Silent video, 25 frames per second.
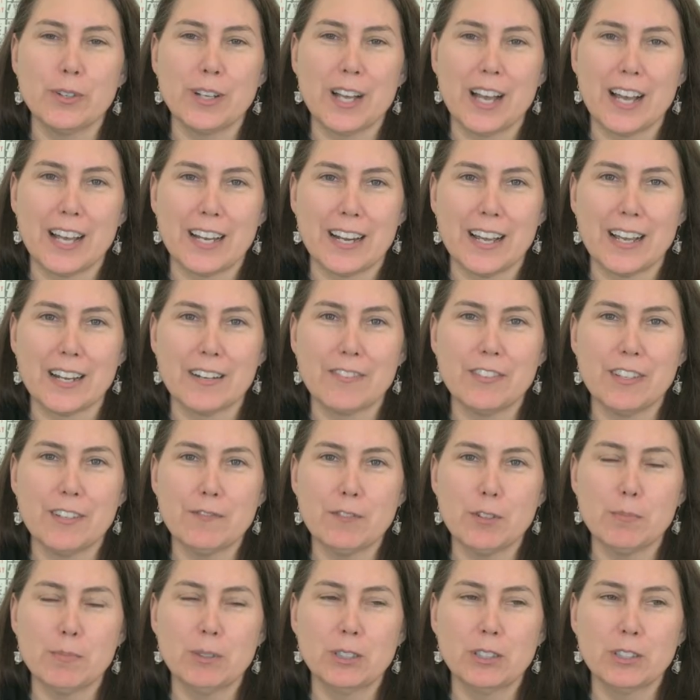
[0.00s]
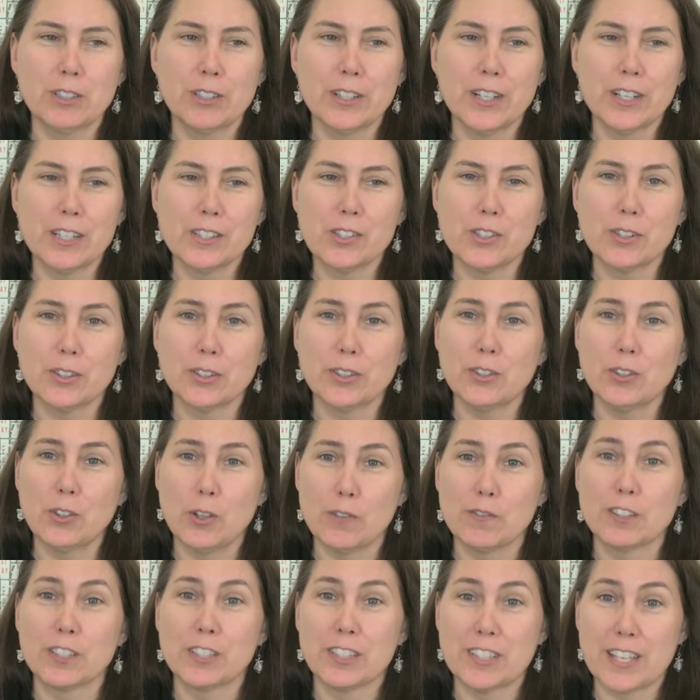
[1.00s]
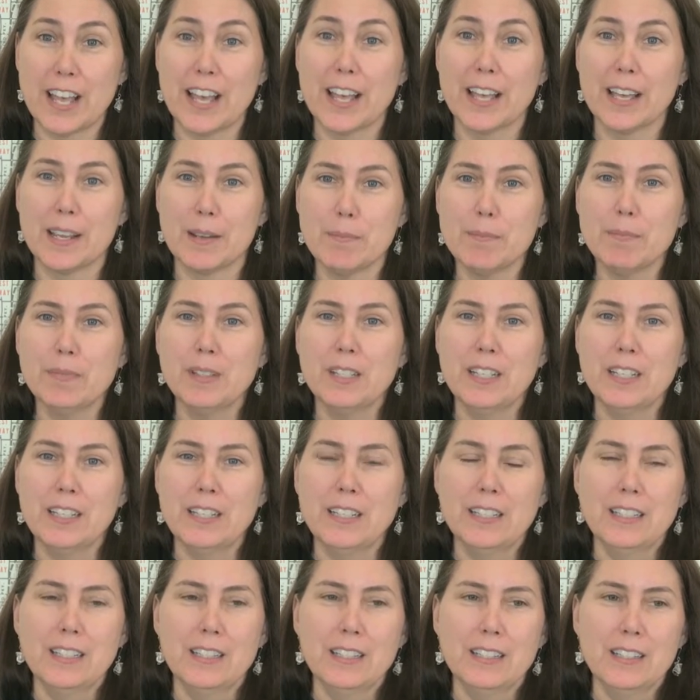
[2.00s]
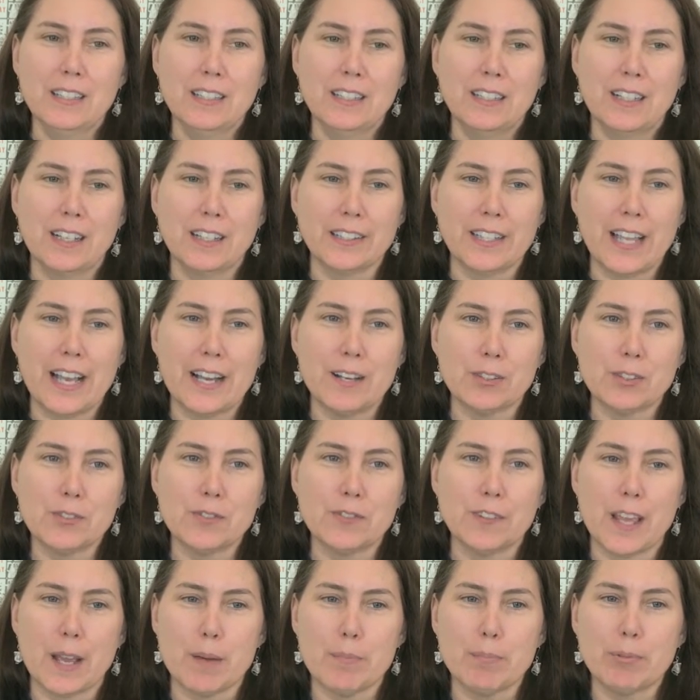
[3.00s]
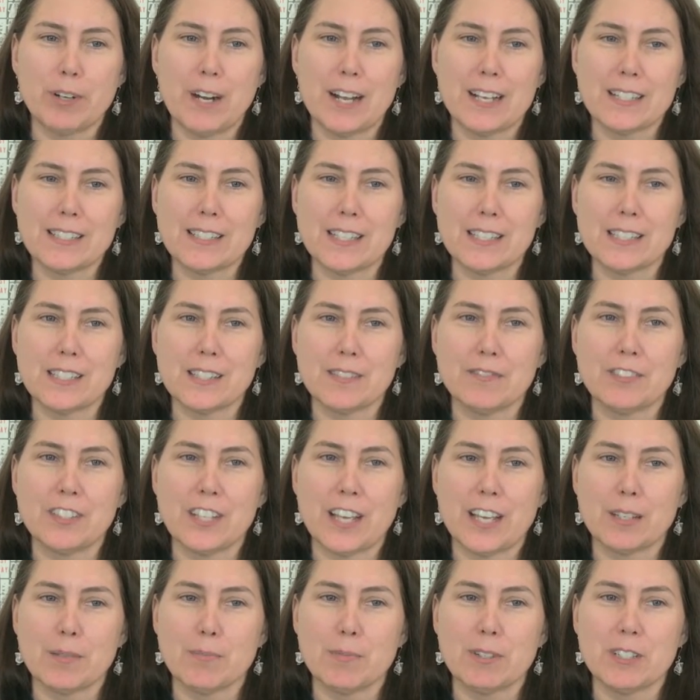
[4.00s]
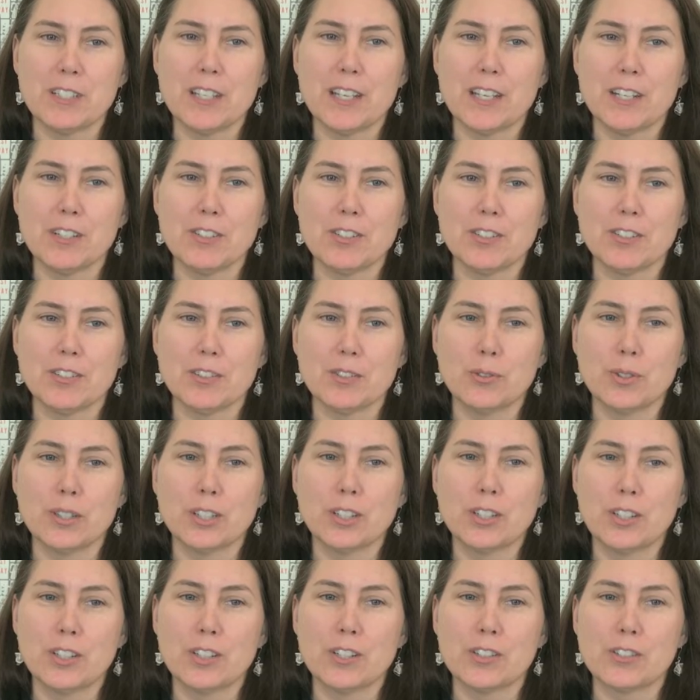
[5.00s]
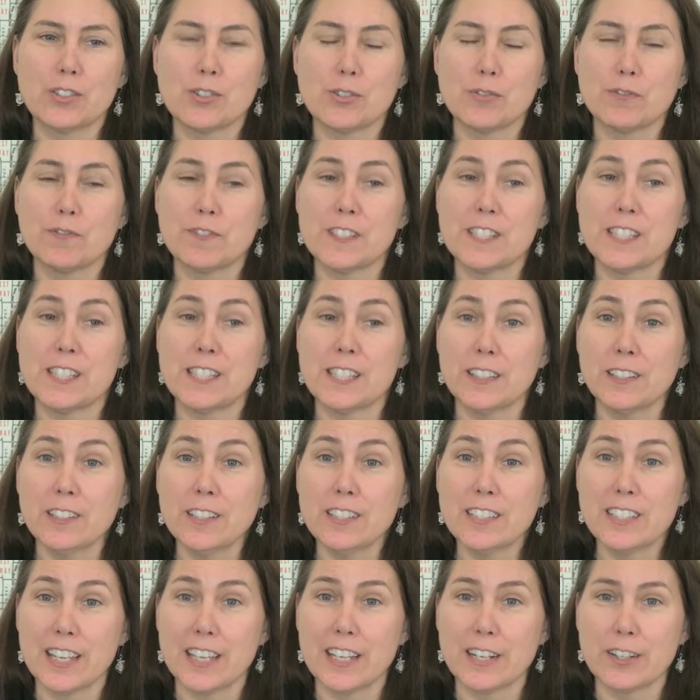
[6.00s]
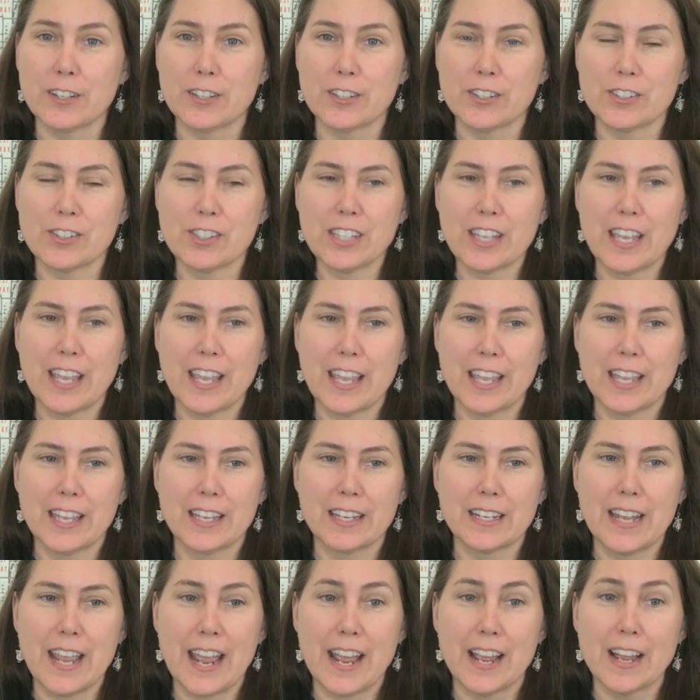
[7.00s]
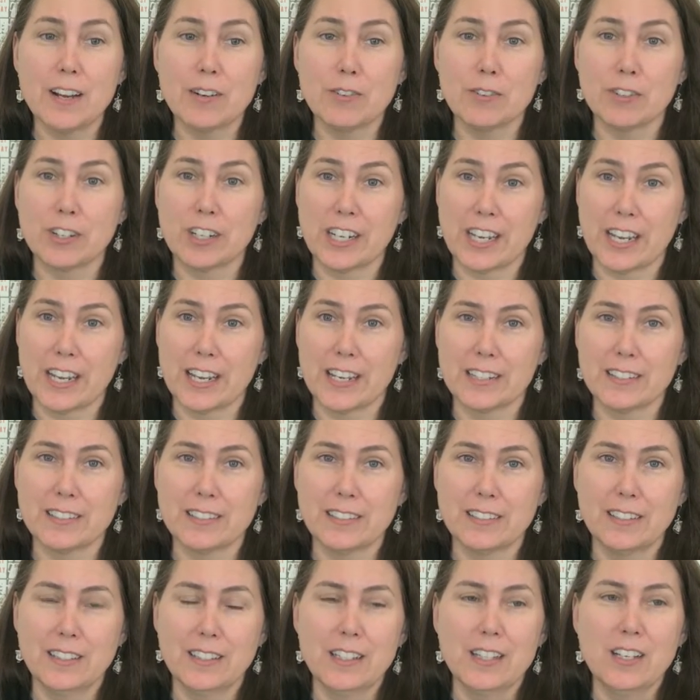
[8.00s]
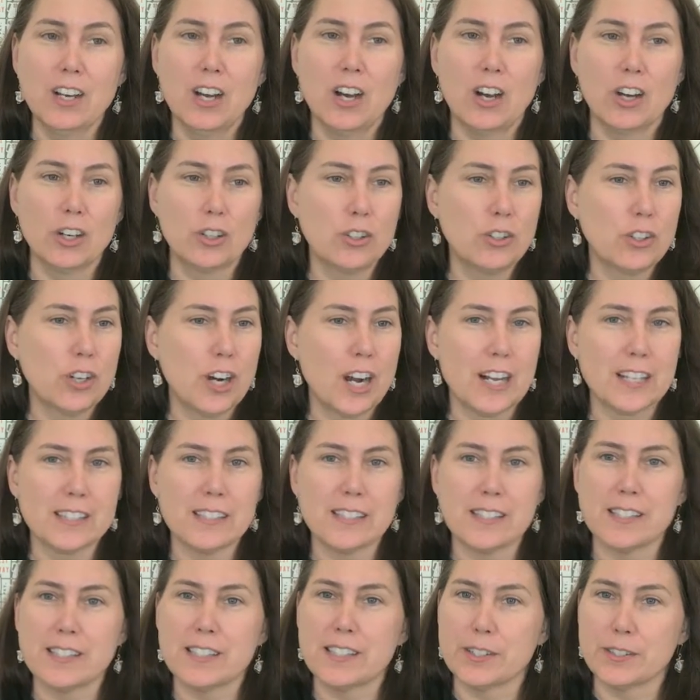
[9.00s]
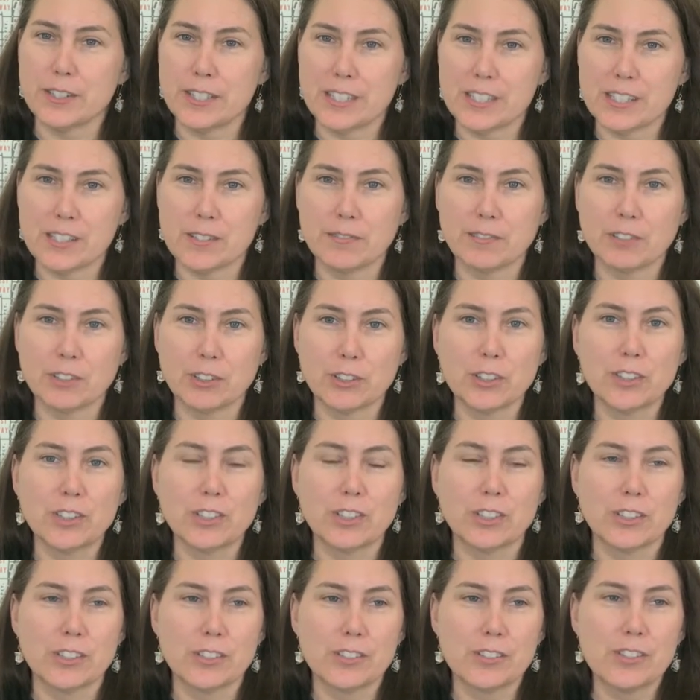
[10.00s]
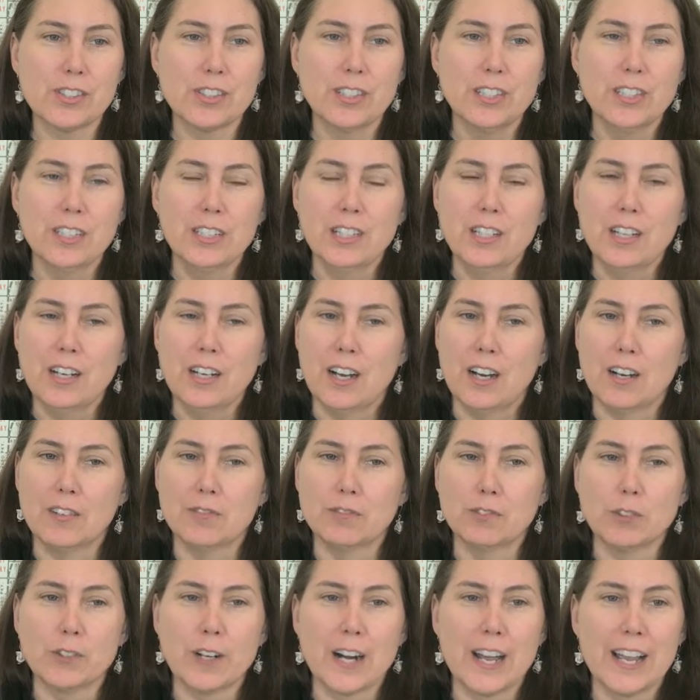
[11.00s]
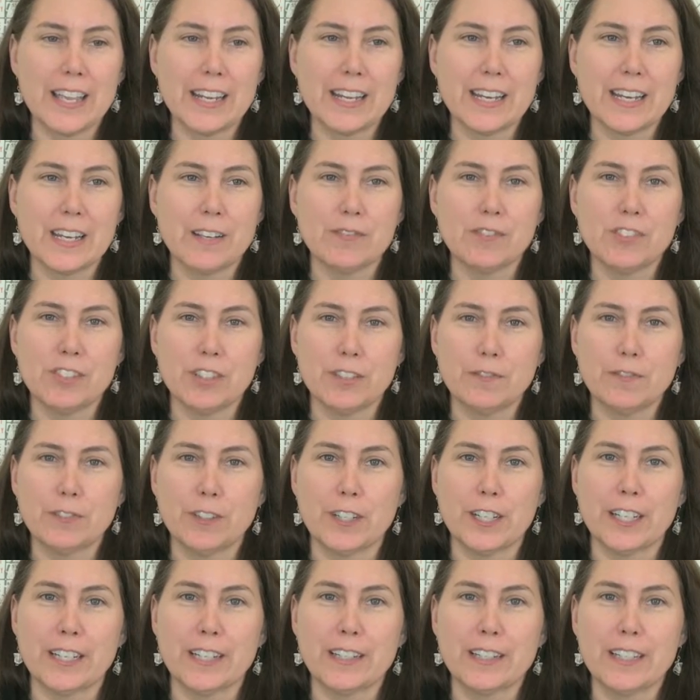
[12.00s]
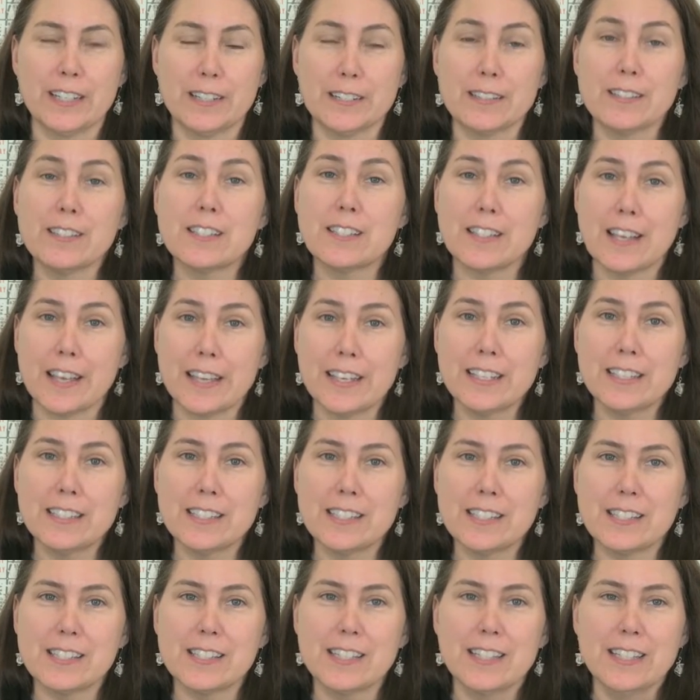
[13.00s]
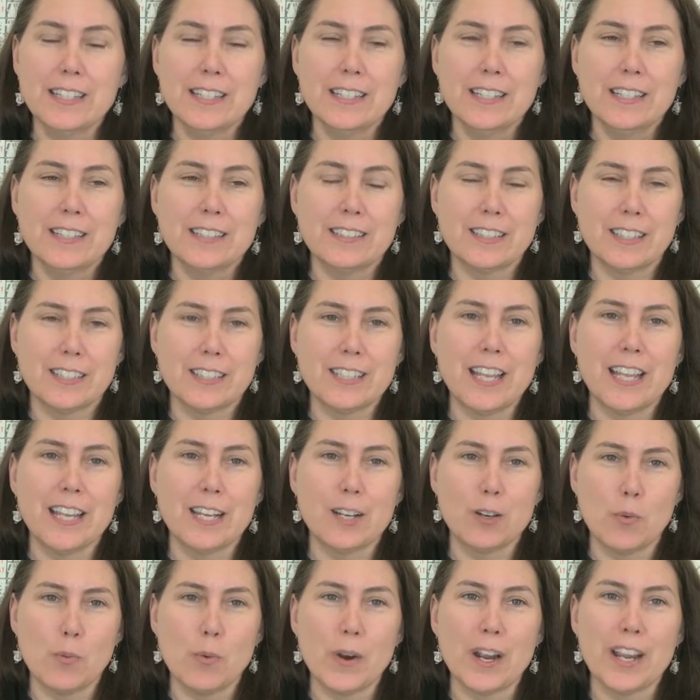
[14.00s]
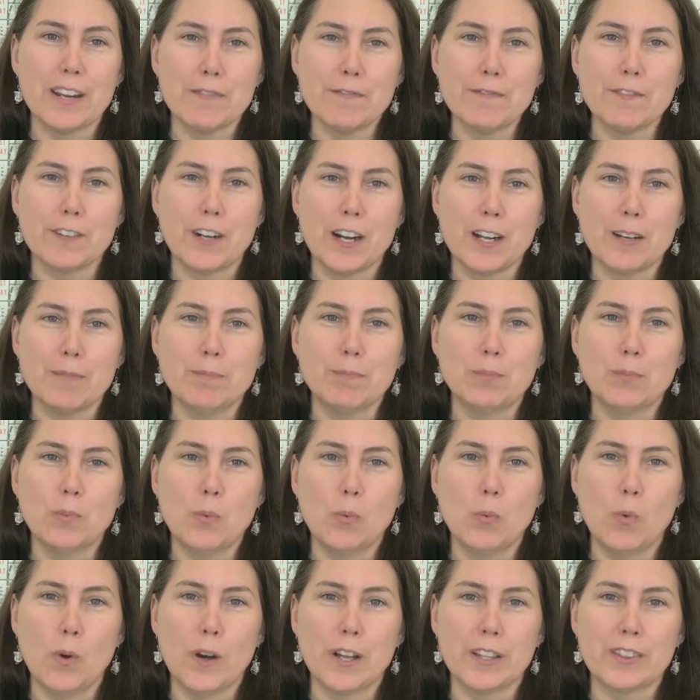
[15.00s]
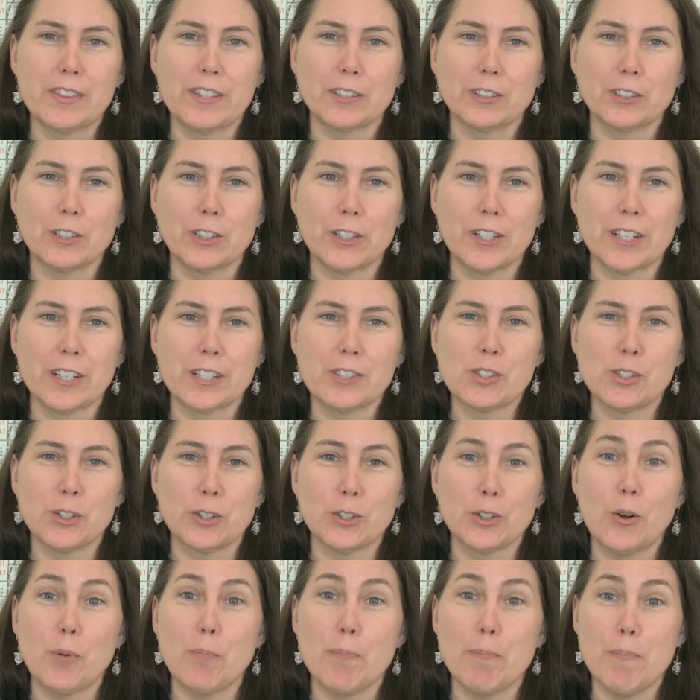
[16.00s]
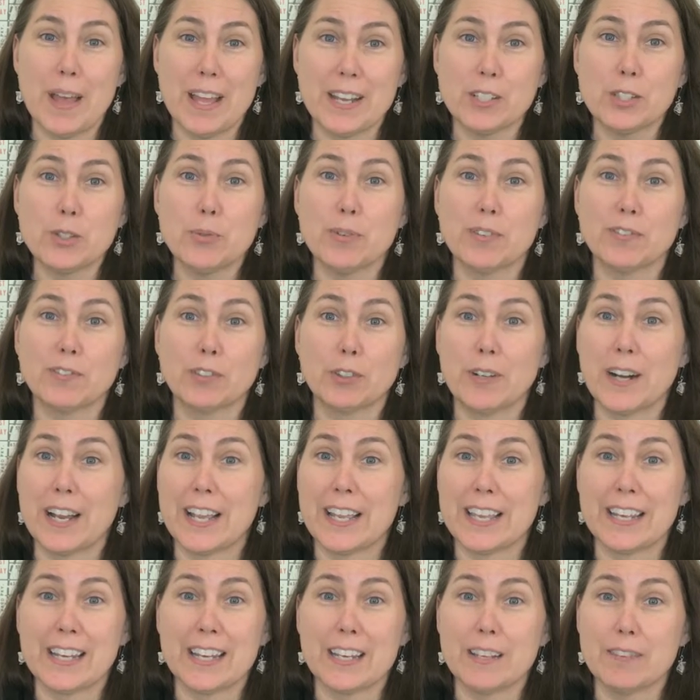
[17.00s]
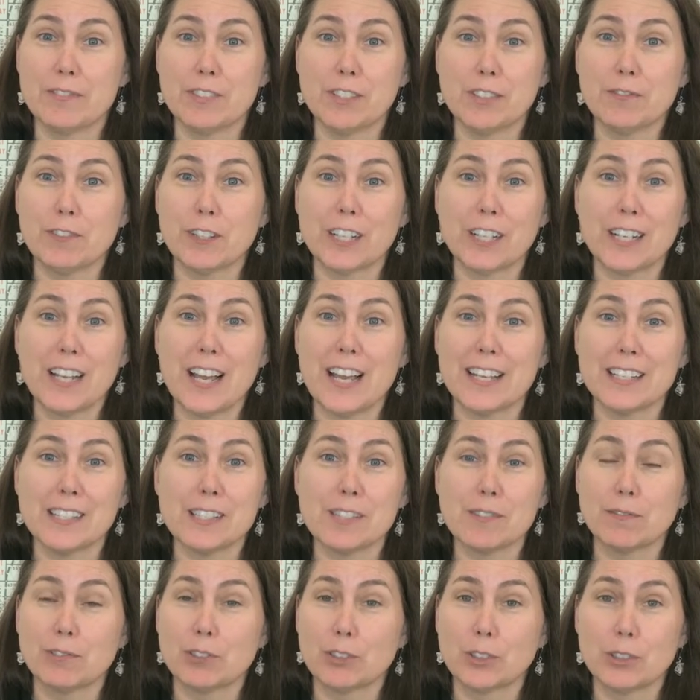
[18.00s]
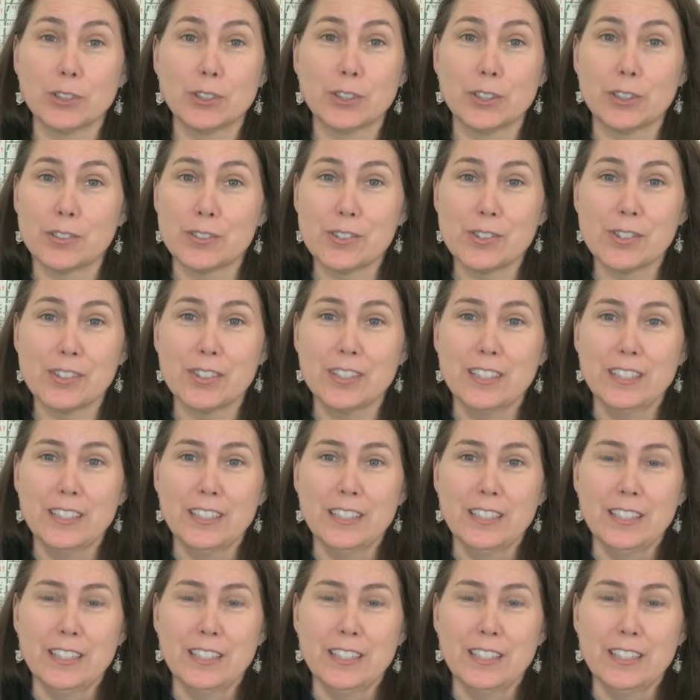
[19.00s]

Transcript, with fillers: you got out of it from a learning circle over time allows for that process of documentation to occur. So facilitators can aggregate across a series of learners a variety of different insights to take away from what the learning circle meant to a variety of different kinds of learners.